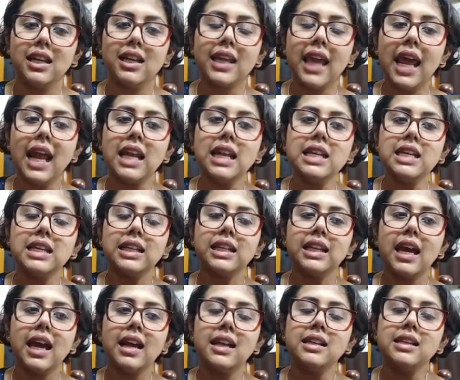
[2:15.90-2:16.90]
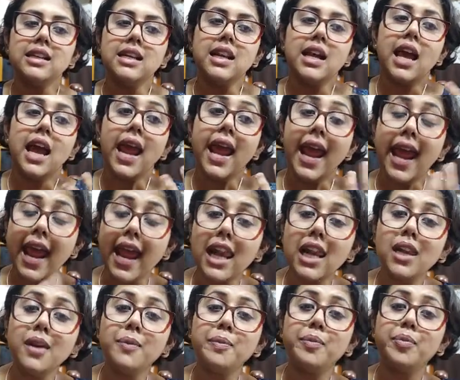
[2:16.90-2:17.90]
can
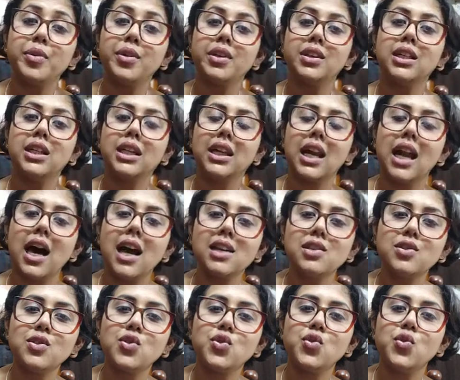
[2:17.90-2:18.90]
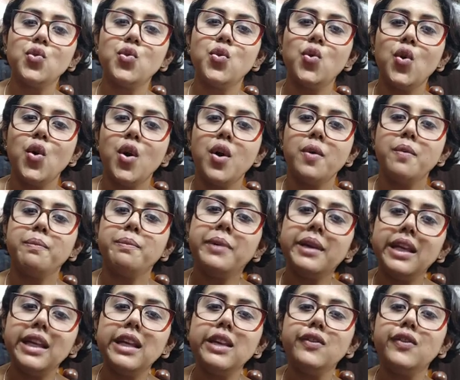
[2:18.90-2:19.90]
help the class to
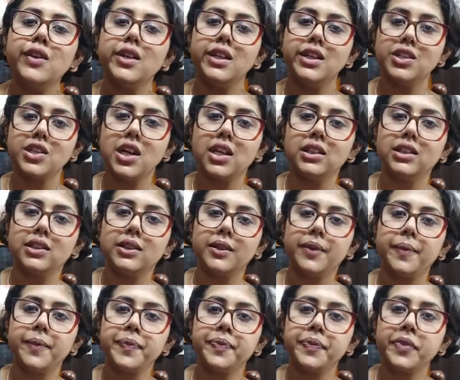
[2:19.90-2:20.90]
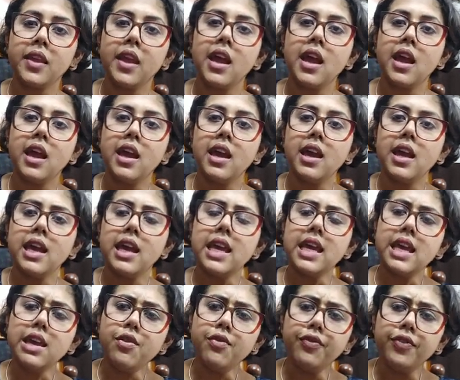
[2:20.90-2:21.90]
believe in each other.
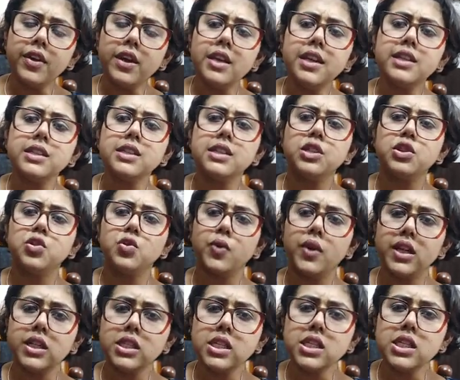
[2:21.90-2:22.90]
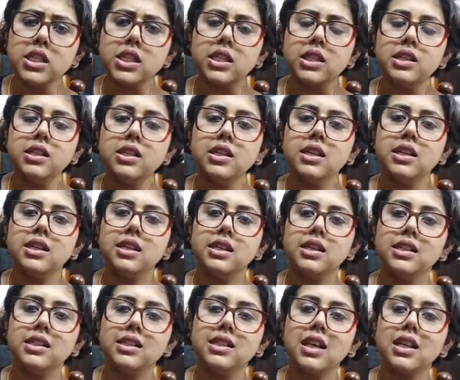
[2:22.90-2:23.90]
If in a situation
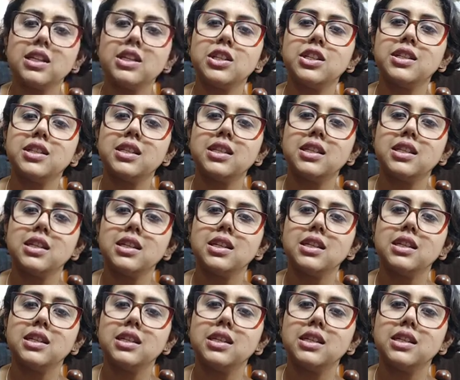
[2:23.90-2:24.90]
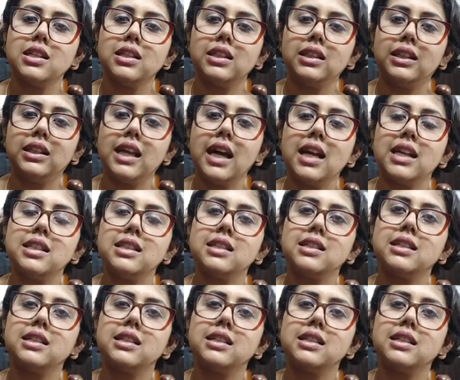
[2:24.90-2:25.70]
such as that